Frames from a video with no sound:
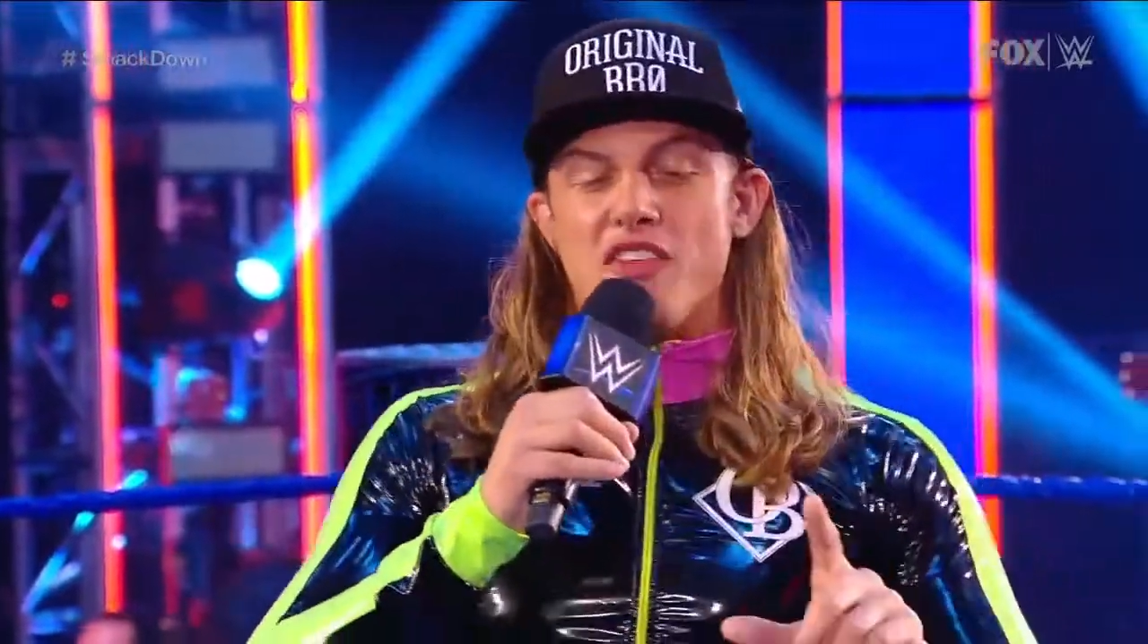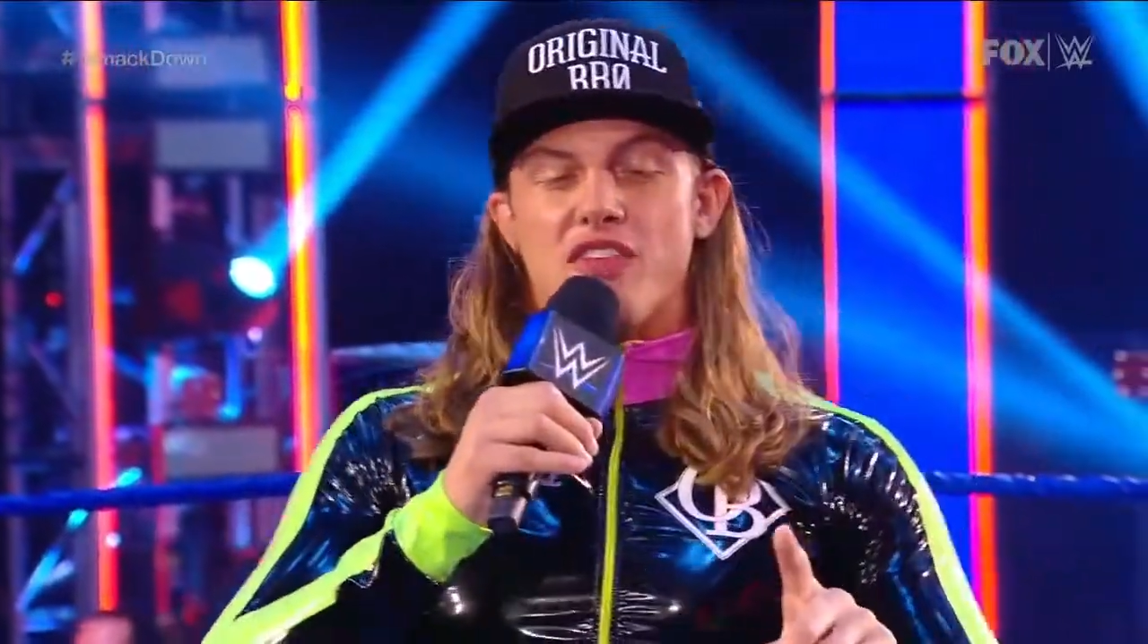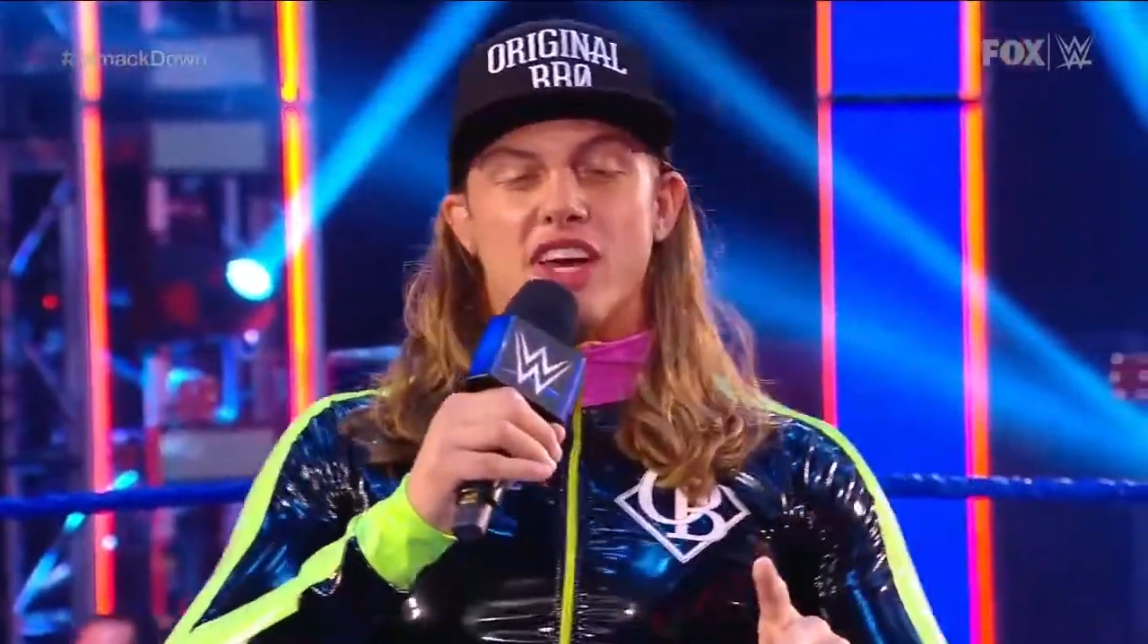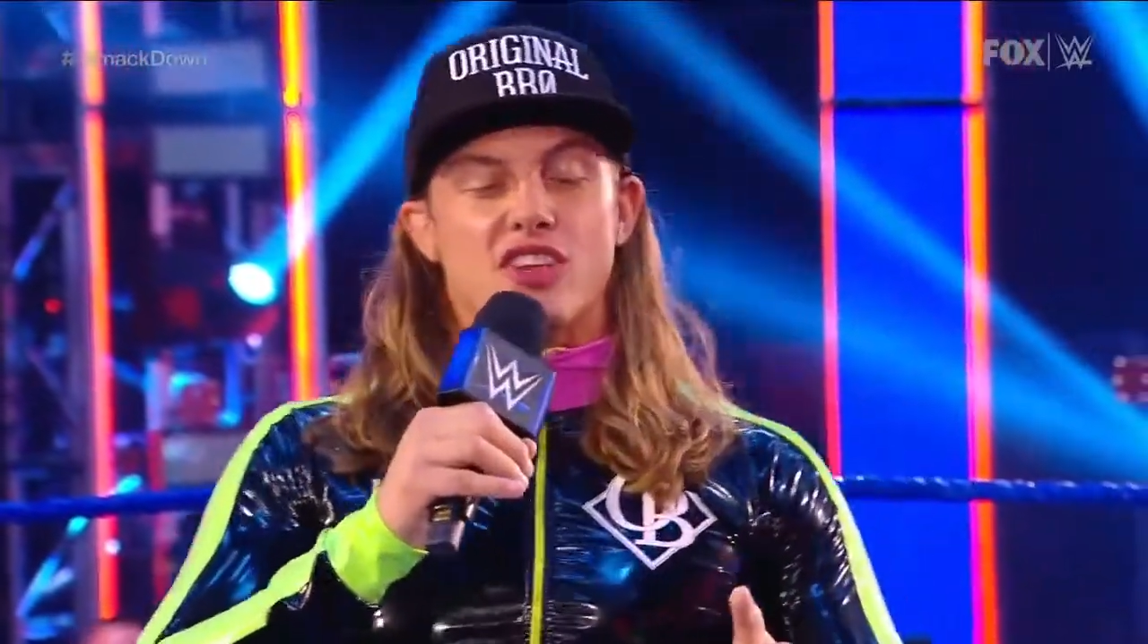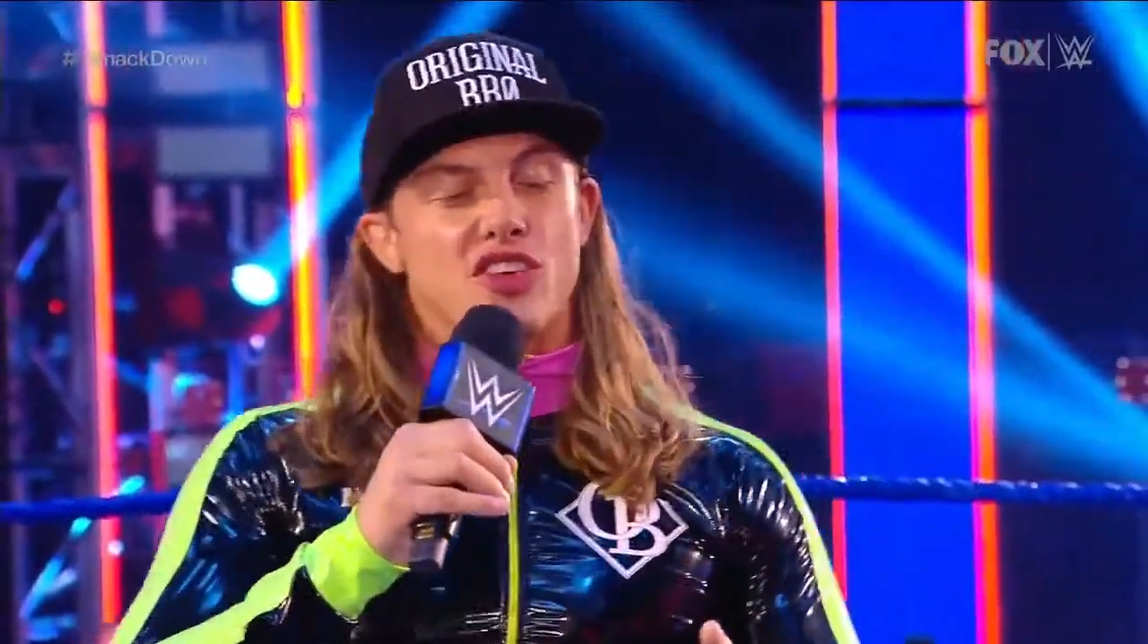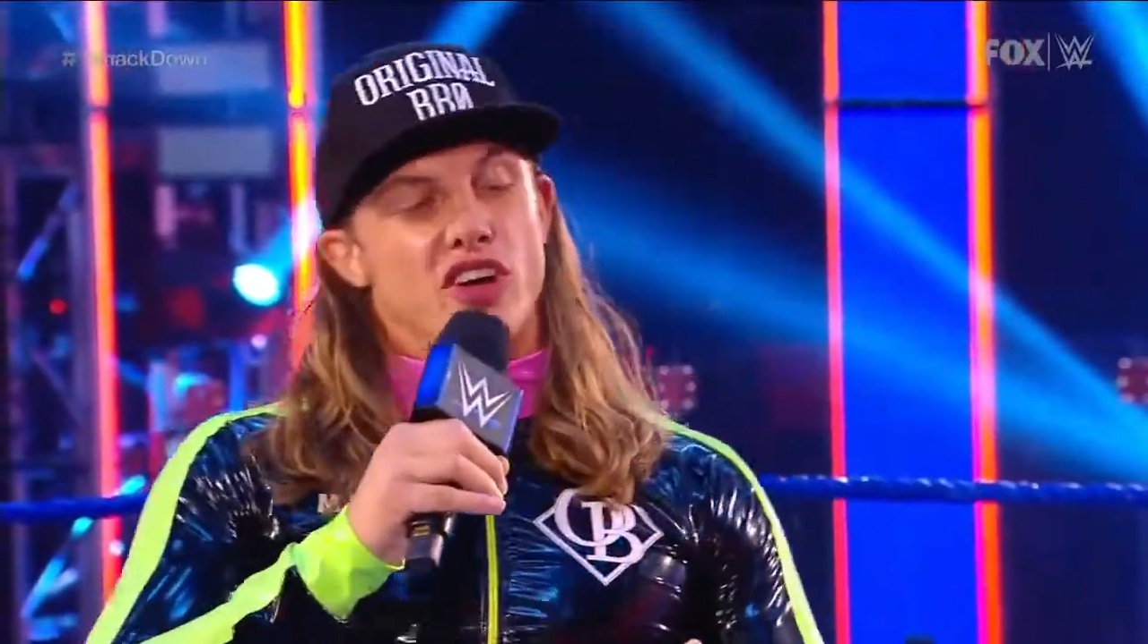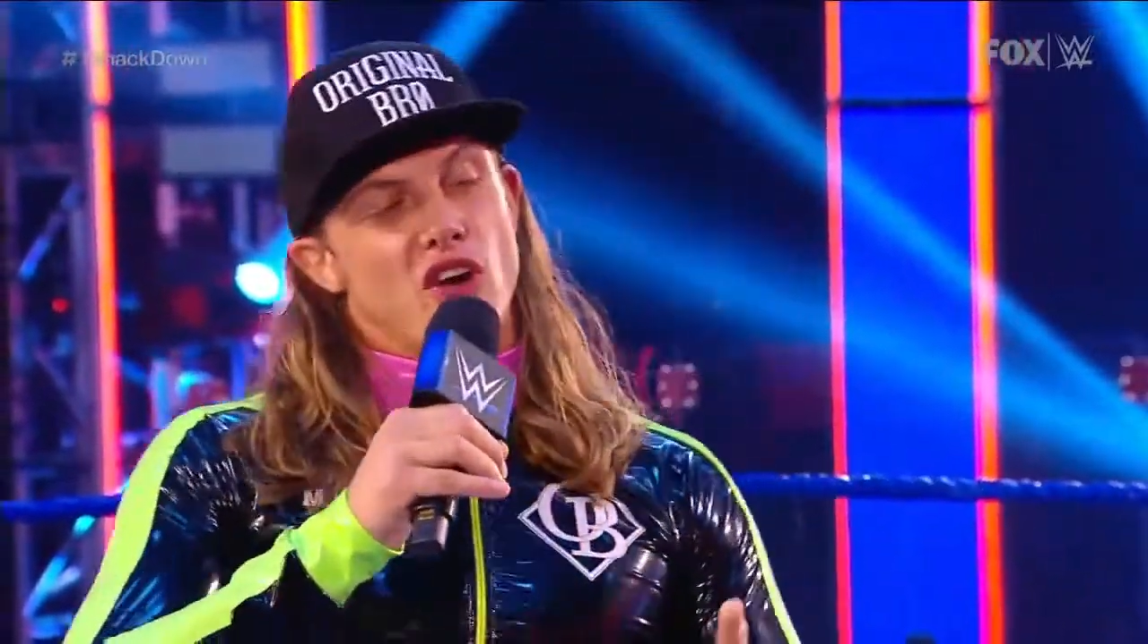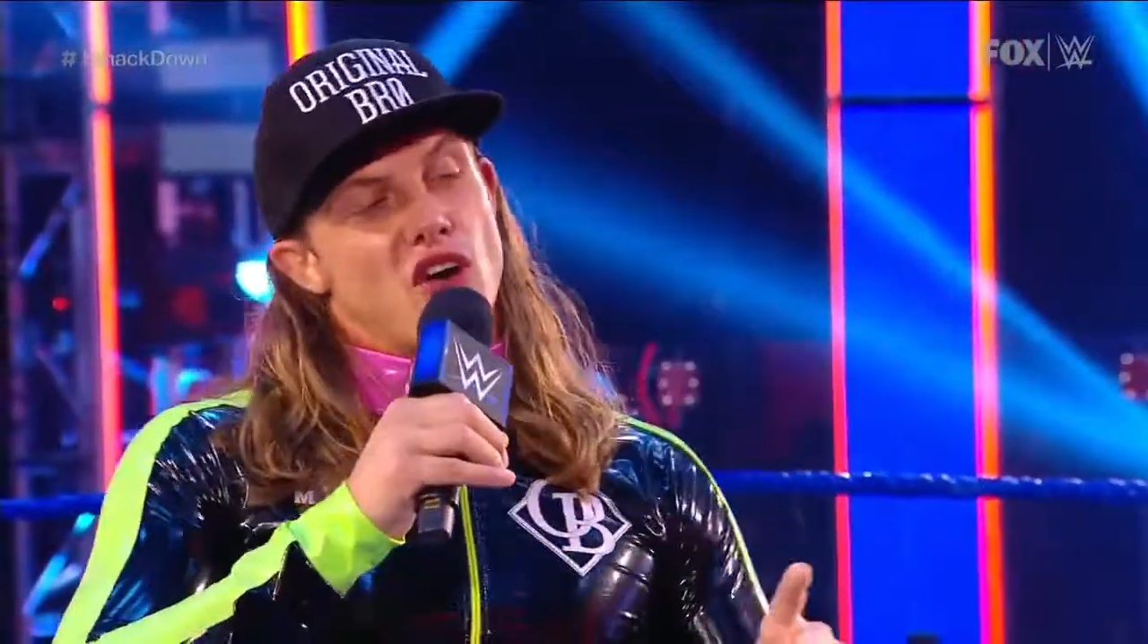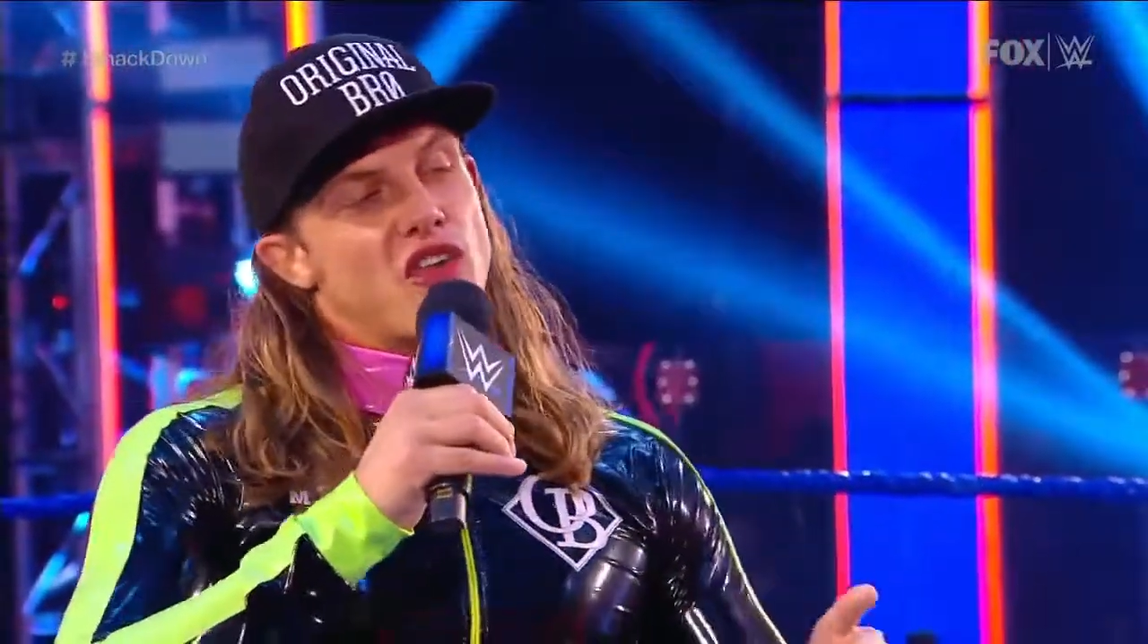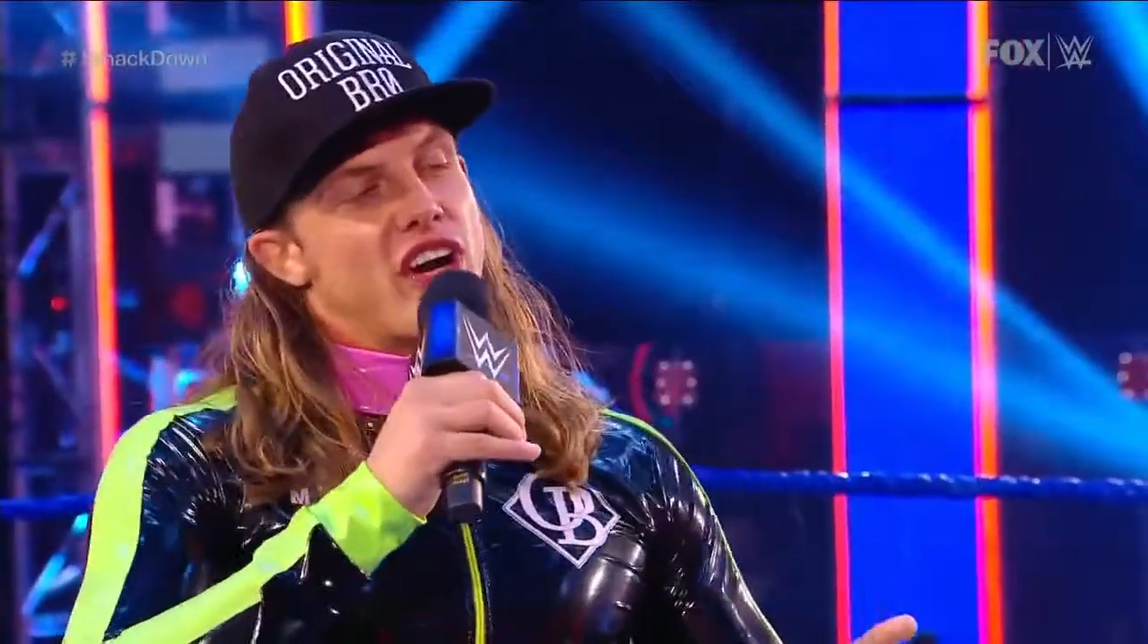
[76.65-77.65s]
victory
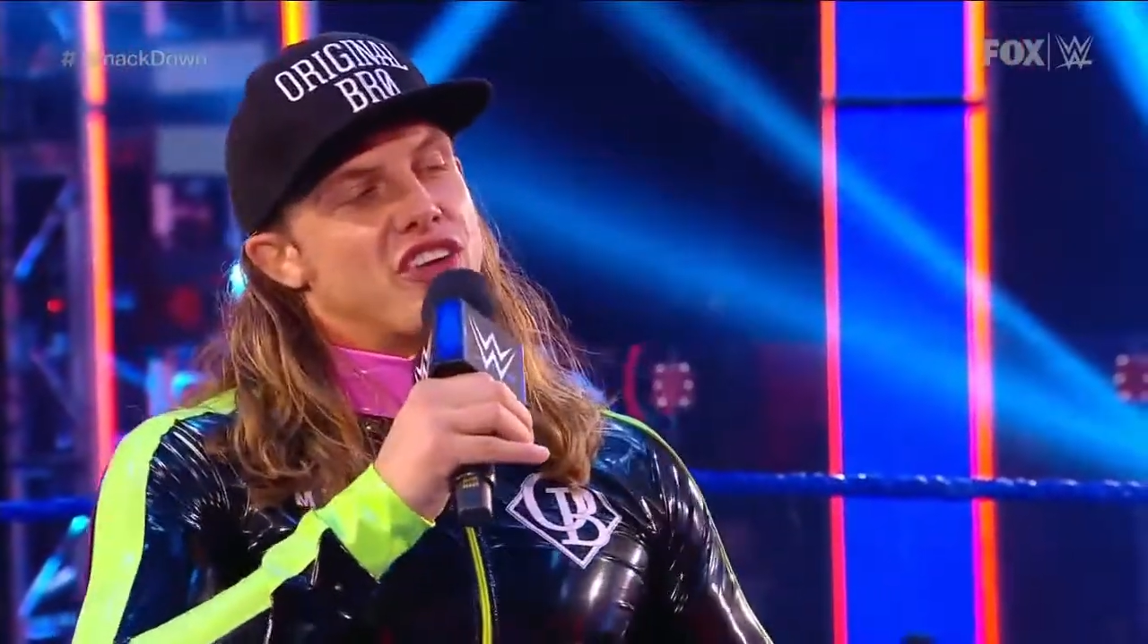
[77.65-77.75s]
over